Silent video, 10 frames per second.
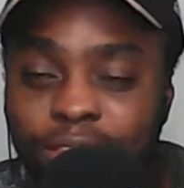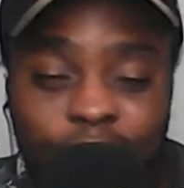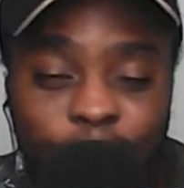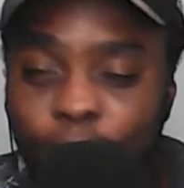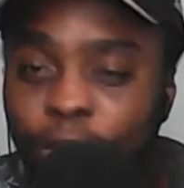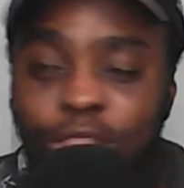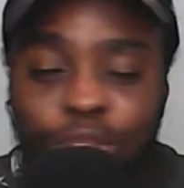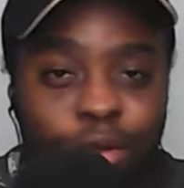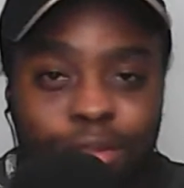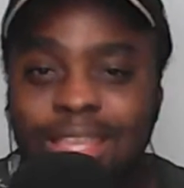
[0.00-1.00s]
forward
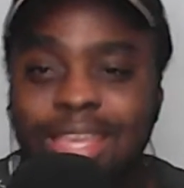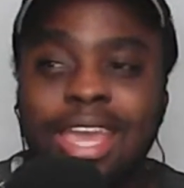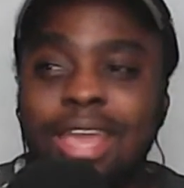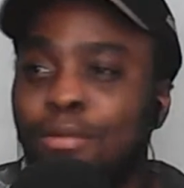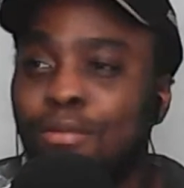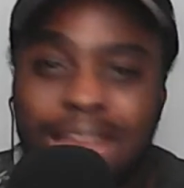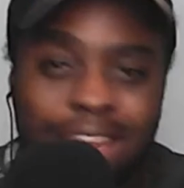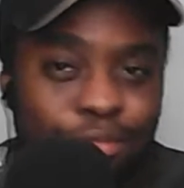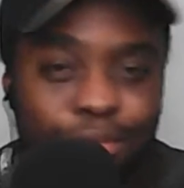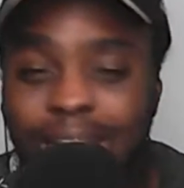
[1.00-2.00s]
throughout the game,
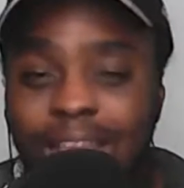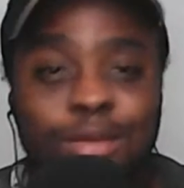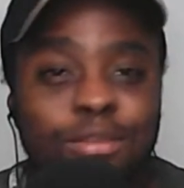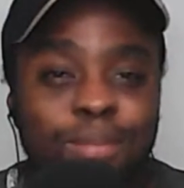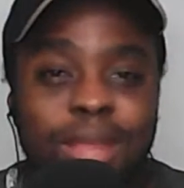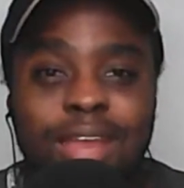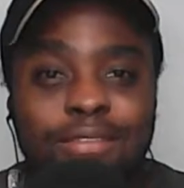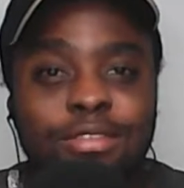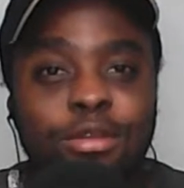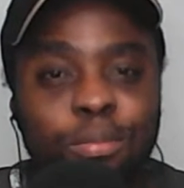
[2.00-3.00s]
right wing, like he was playing every
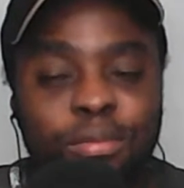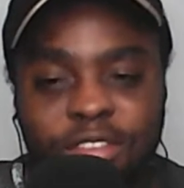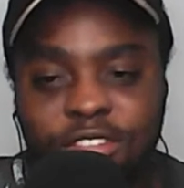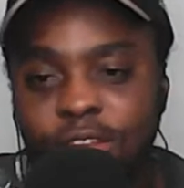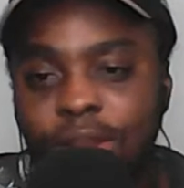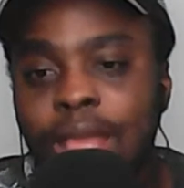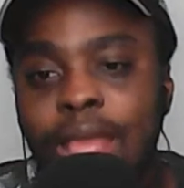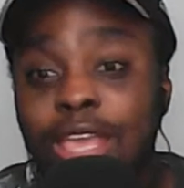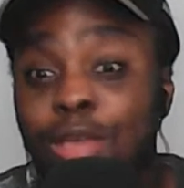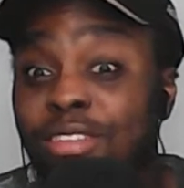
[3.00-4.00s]
single position.
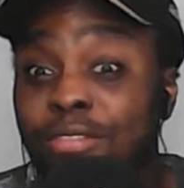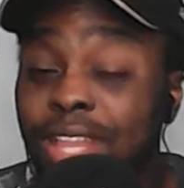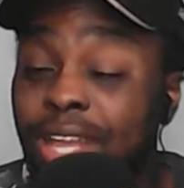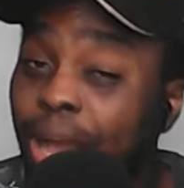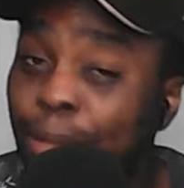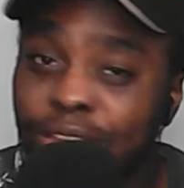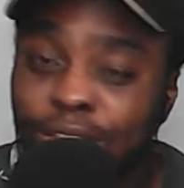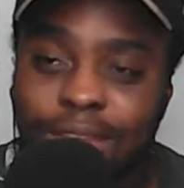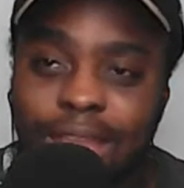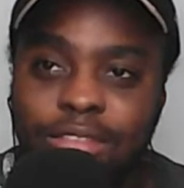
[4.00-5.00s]
He was even the captain
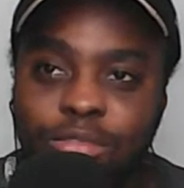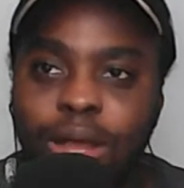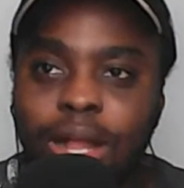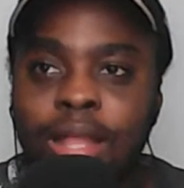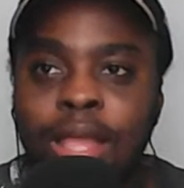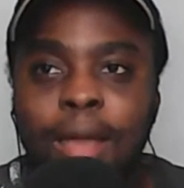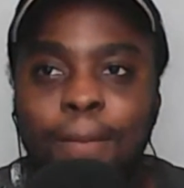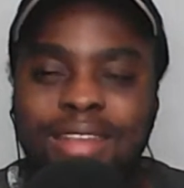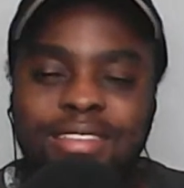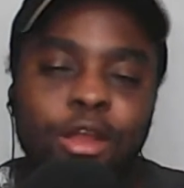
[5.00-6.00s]
today as well.
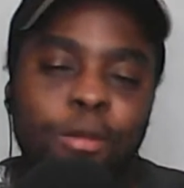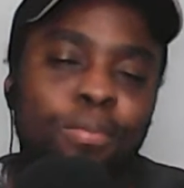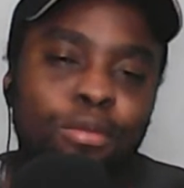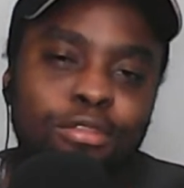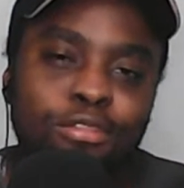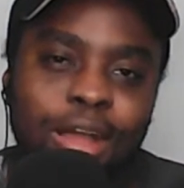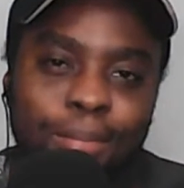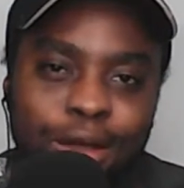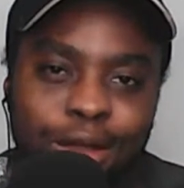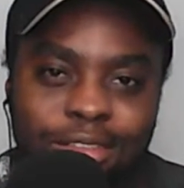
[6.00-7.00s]
But I know people will talk
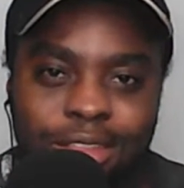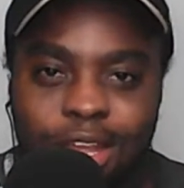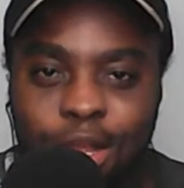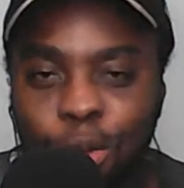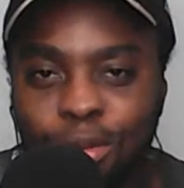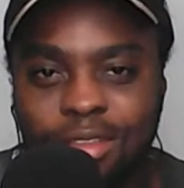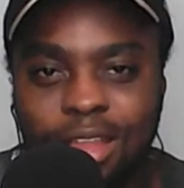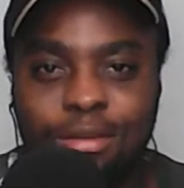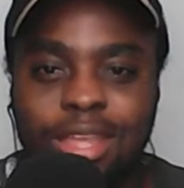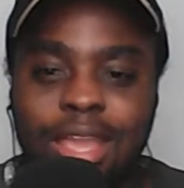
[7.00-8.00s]
about the goals.
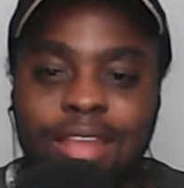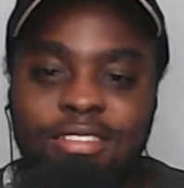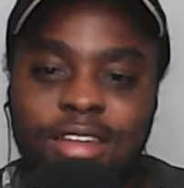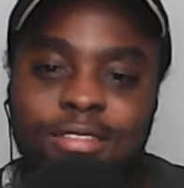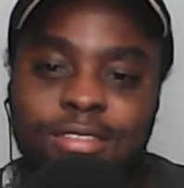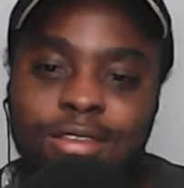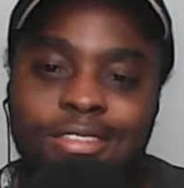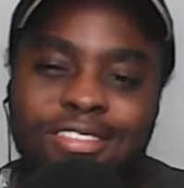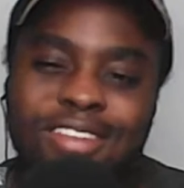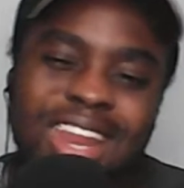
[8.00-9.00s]
Like when you get a chance, you need to
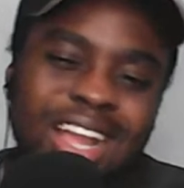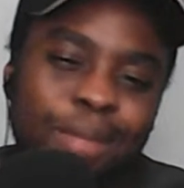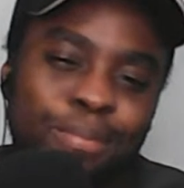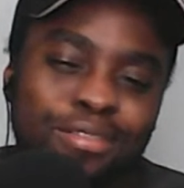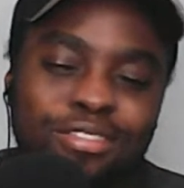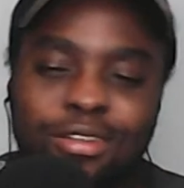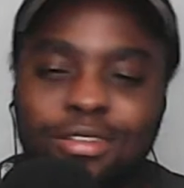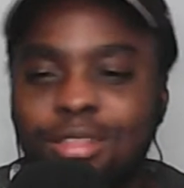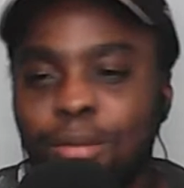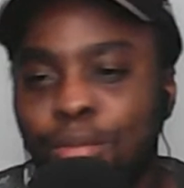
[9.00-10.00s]
score. He had a couple of shots.
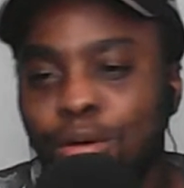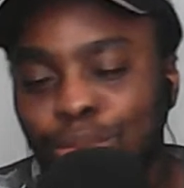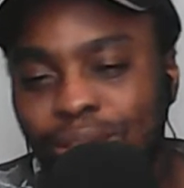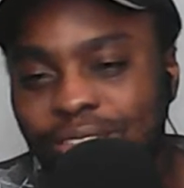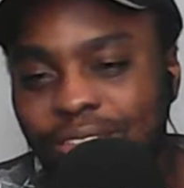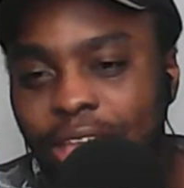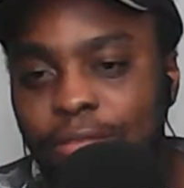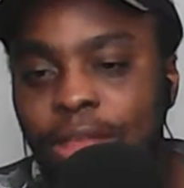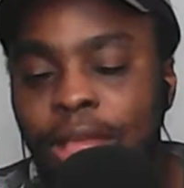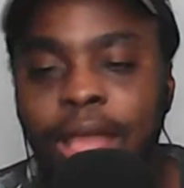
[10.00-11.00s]
They both were
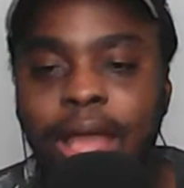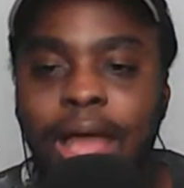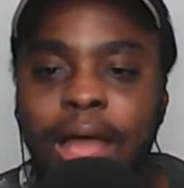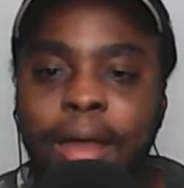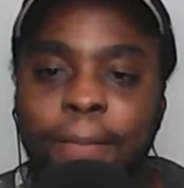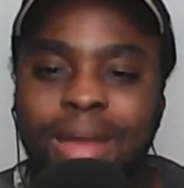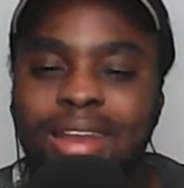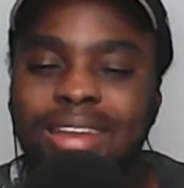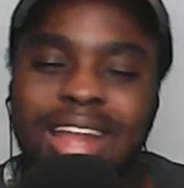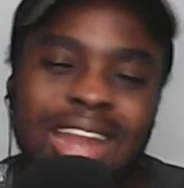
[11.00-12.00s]
saved, but
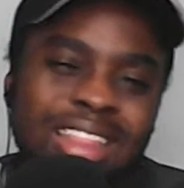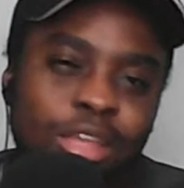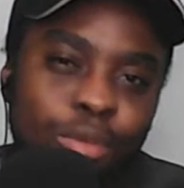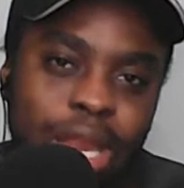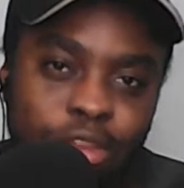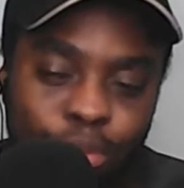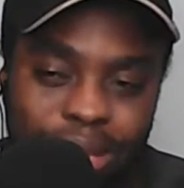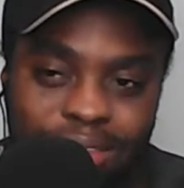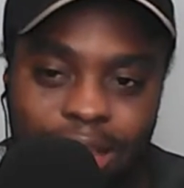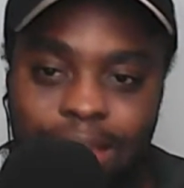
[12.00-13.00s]
nothing really too
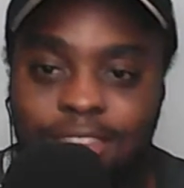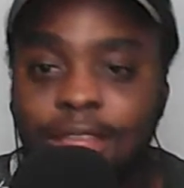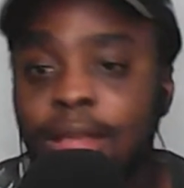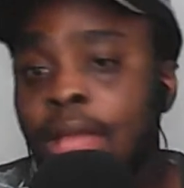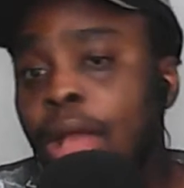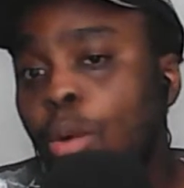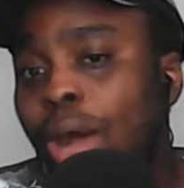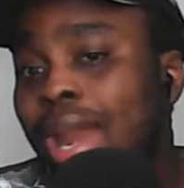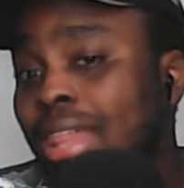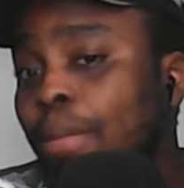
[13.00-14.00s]
exciting.
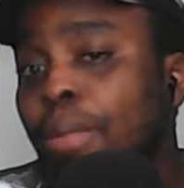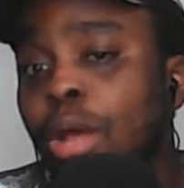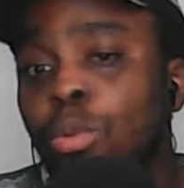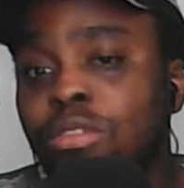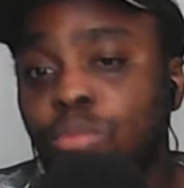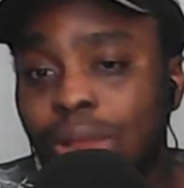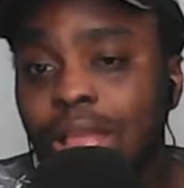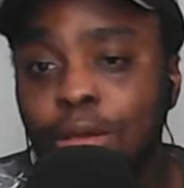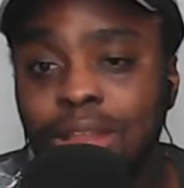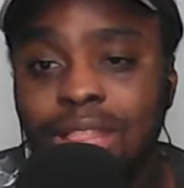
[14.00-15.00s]
Another player who was really
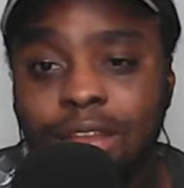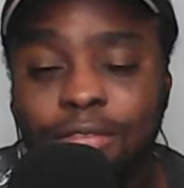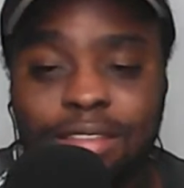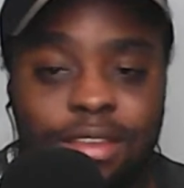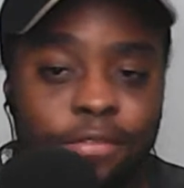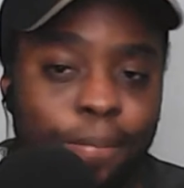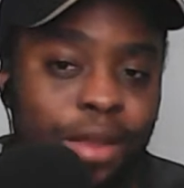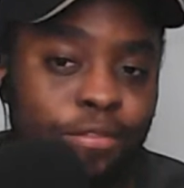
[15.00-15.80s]
good in that first half, apart